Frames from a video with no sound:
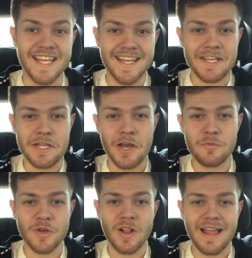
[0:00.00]
I
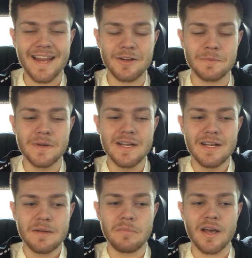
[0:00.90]
hope y'all like them,
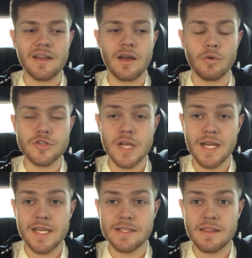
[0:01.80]
but we're trying
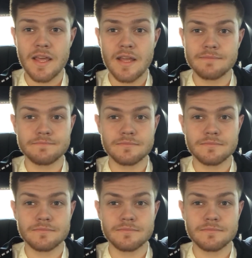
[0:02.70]
to get to that